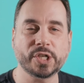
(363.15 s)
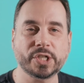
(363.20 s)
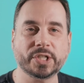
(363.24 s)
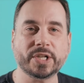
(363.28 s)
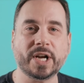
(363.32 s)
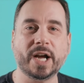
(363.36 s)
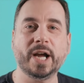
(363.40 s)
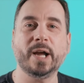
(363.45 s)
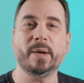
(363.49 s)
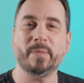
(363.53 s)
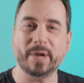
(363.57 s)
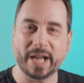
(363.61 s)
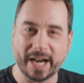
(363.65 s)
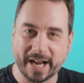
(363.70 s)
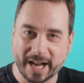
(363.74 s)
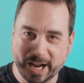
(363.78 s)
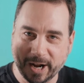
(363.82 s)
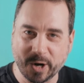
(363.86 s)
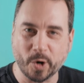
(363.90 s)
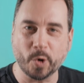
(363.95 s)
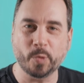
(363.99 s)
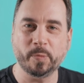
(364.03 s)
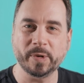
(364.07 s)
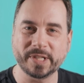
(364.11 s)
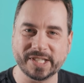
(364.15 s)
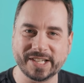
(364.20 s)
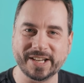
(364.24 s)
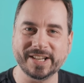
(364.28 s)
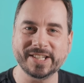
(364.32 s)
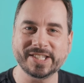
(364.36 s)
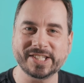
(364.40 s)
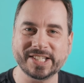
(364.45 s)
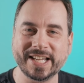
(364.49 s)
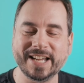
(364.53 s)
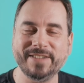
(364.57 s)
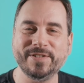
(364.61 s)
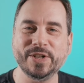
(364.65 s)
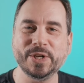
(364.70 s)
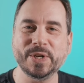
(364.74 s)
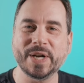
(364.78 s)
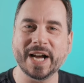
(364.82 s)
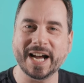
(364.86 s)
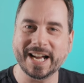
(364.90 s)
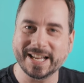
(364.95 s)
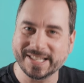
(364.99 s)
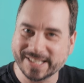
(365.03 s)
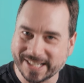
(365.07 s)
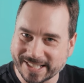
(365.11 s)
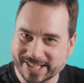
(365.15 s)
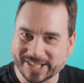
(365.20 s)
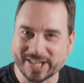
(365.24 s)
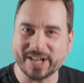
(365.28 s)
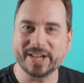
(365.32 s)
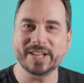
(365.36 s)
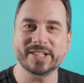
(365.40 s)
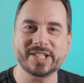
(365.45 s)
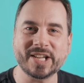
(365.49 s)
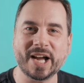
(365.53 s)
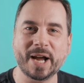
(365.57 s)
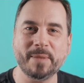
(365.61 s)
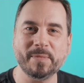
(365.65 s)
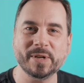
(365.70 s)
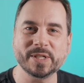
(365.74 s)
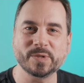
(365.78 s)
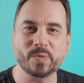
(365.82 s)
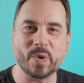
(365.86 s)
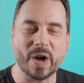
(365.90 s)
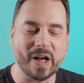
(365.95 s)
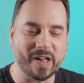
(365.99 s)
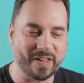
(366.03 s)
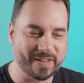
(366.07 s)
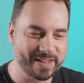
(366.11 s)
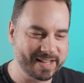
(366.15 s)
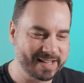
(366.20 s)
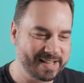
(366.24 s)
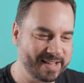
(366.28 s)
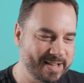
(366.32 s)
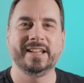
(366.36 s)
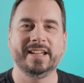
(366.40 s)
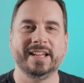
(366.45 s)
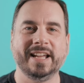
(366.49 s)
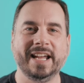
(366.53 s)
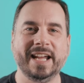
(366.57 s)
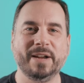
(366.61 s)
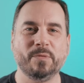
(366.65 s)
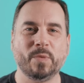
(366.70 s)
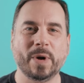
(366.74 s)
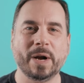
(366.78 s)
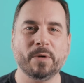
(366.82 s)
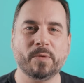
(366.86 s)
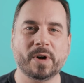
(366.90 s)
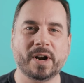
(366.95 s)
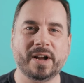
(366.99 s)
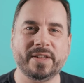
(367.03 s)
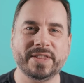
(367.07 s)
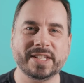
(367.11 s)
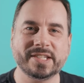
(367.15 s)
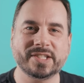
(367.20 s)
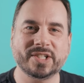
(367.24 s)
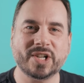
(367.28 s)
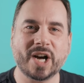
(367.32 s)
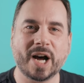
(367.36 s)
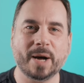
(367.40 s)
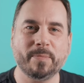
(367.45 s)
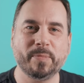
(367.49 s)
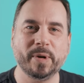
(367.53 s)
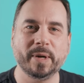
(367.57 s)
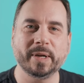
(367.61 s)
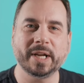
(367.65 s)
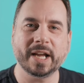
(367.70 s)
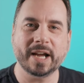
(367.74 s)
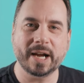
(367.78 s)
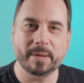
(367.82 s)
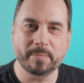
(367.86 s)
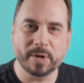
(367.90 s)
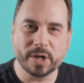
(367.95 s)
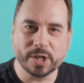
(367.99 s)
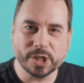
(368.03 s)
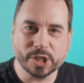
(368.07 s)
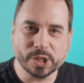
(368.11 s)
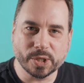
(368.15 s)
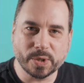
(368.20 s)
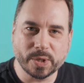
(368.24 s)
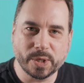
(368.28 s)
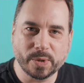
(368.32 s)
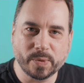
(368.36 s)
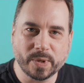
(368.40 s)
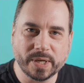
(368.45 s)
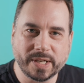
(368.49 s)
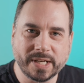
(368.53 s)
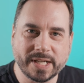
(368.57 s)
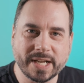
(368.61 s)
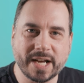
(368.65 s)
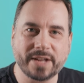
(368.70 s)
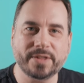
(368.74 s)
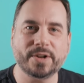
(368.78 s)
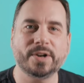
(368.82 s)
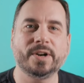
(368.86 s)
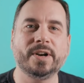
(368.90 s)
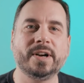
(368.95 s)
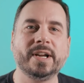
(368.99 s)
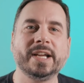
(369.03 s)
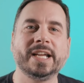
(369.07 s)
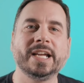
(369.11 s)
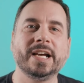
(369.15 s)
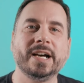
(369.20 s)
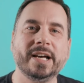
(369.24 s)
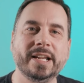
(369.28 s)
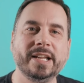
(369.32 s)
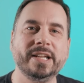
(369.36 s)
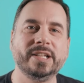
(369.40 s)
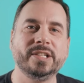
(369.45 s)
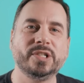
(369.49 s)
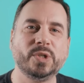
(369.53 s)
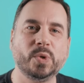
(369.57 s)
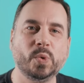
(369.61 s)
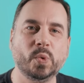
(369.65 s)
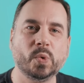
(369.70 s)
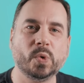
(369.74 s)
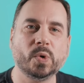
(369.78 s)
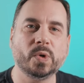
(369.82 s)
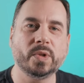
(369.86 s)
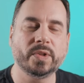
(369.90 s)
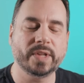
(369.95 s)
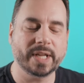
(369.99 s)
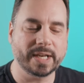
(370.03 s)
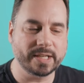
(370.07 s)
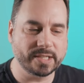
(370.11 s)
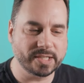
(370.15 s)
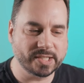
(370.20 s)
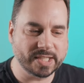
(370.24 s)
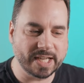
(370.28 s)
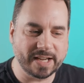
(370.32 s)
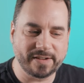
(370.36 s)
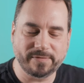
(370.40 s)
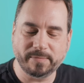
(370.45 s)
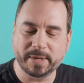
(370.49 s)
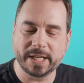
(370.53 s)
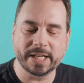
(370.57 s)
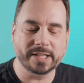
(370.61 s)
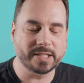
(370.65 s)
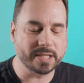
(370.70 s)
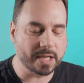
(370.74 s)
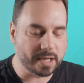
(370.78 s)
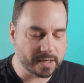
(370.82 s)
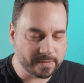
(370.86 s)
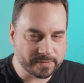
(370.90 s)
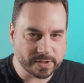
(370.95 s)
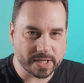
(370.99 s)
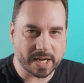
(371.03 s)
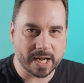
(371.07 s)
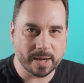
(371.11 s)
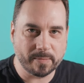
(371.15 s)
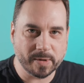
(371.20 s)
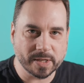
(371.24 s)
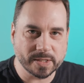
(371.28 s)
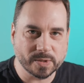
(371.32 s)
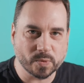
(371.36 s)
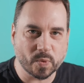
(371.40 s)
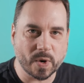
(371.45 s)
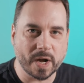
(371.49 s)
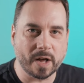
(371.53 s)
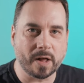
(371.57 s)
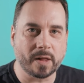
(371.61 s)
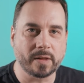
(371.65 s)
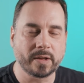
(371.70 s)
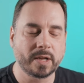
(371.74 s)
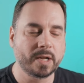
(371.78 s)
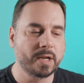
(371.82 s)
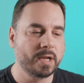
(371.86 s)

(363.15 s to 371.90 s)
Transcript: time, and I hope it's gonna save you guys a ton of time as well. And while we're on this topic, I'm gonna show you another cutting tool that has saved me a ton of time as well.